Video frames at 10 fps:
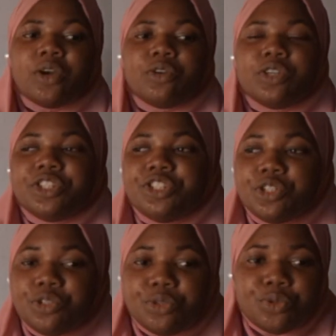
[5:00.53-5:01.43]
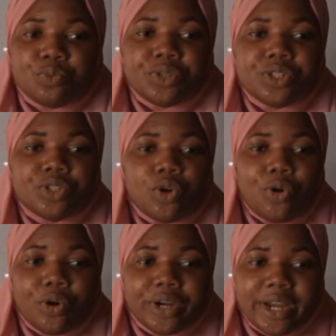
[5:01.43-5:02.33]
it deals with
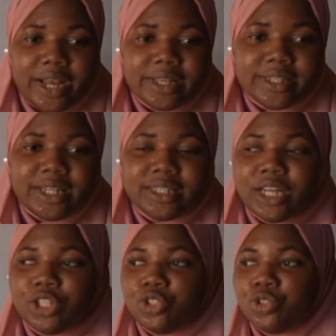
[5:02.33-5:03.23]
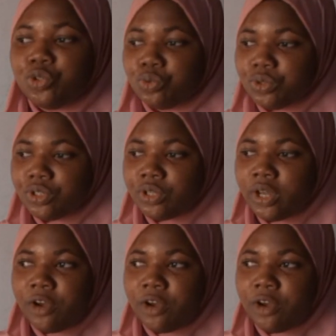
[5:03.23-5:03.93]
organs that are used